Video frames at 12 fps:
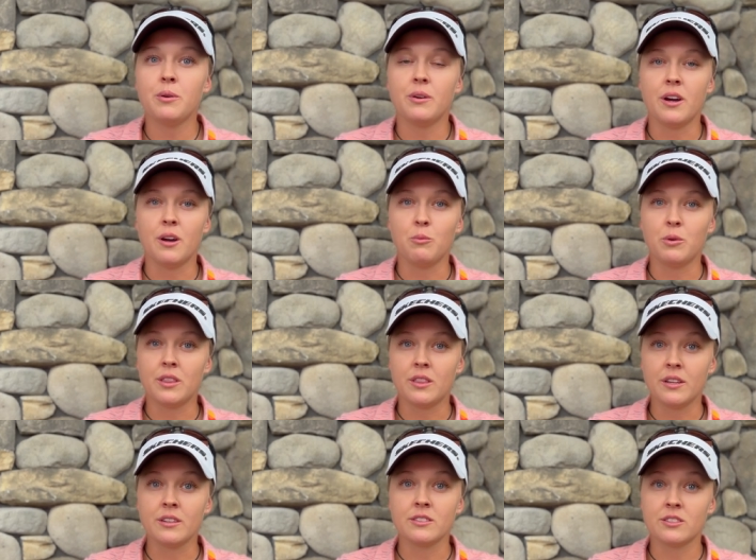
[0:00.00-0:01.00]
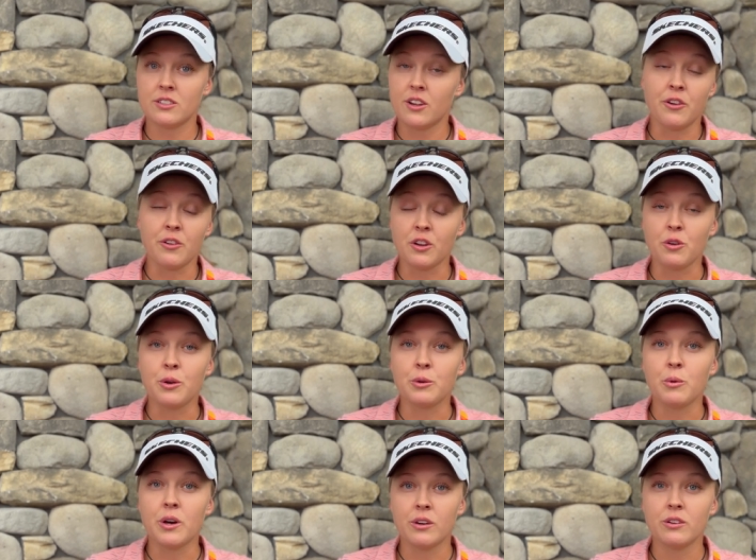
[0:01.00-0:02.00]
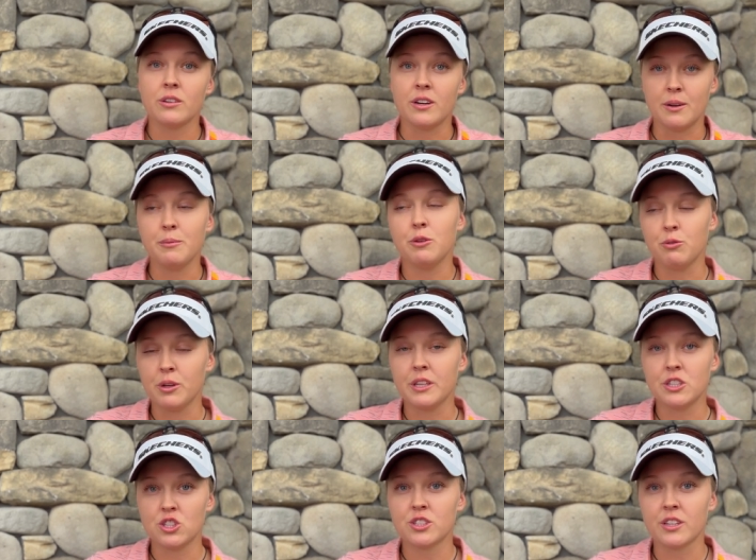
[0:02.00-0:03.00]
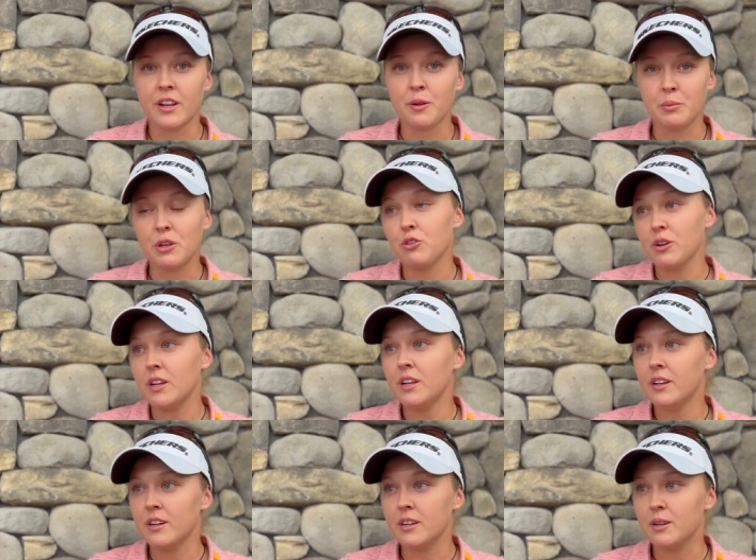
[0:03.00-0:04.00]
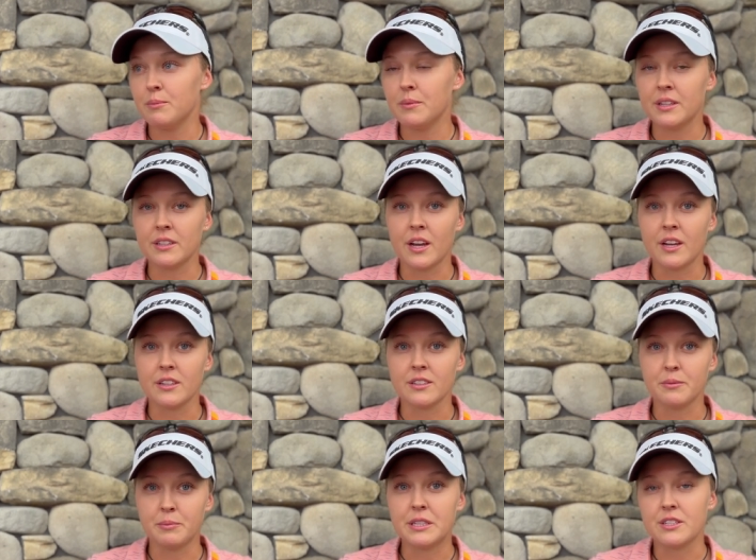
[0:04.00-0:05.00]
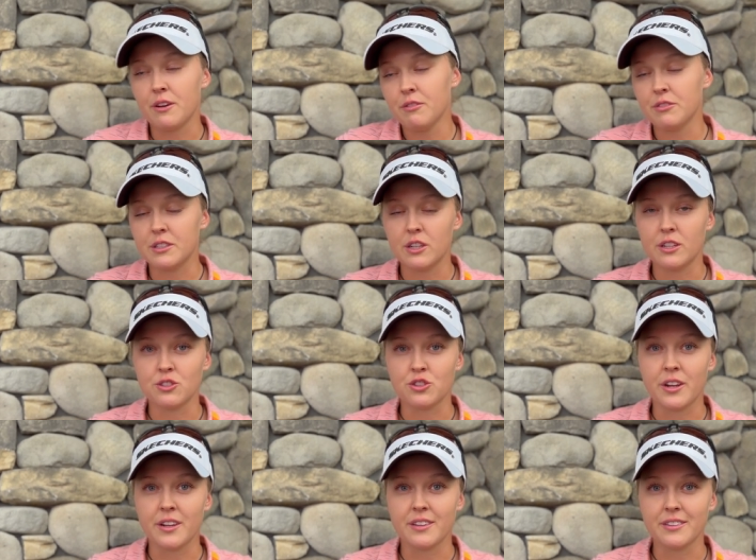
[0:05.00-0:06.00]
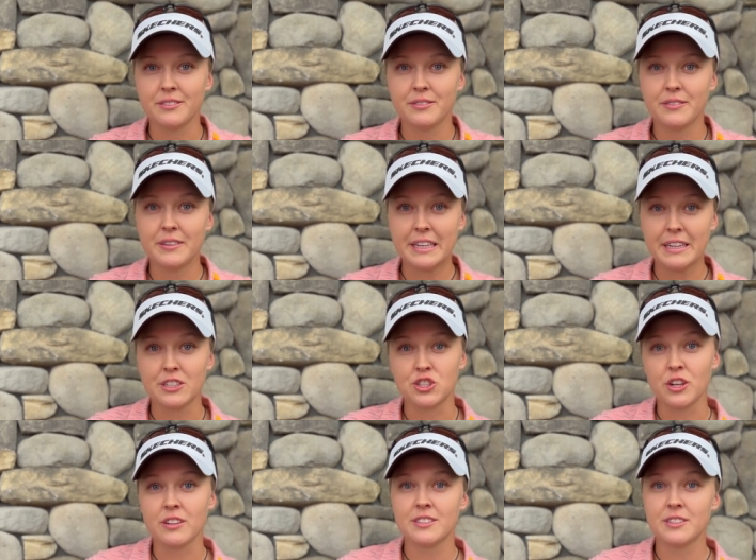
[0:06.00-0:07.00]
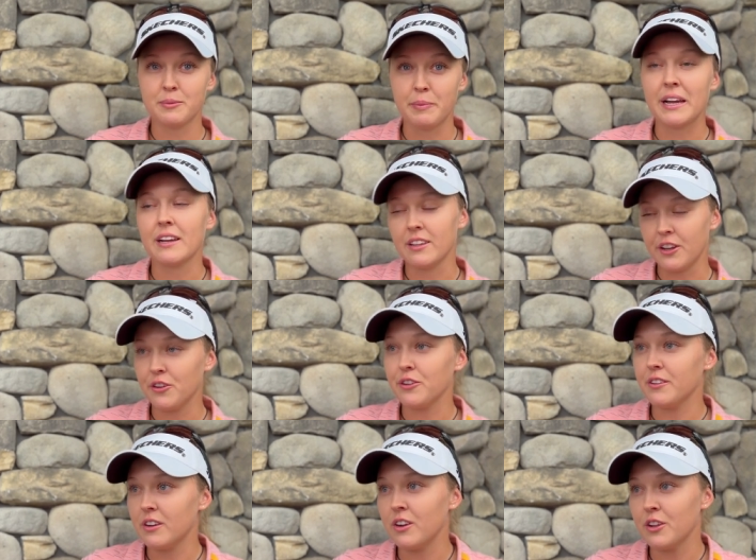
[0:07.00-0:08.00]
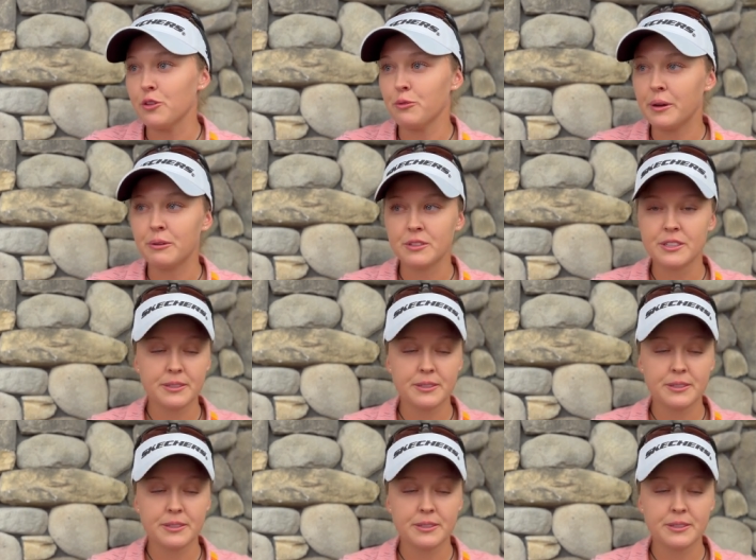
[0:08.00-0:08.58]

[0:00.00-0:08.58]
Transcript: Um, when things are not going well, um, you really just got to be gritty um, and kind of be tough and, and, try to get shots back later on in the round.